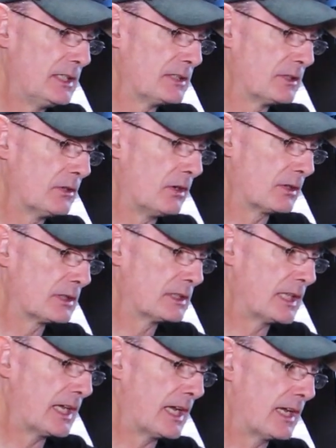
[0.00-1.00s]
are not.
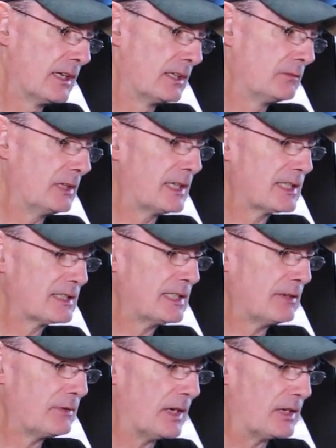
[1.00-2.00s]
They're
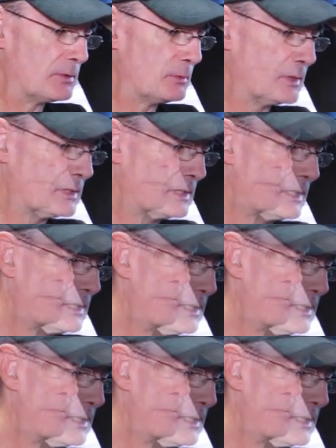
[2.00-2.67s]
stiffish, but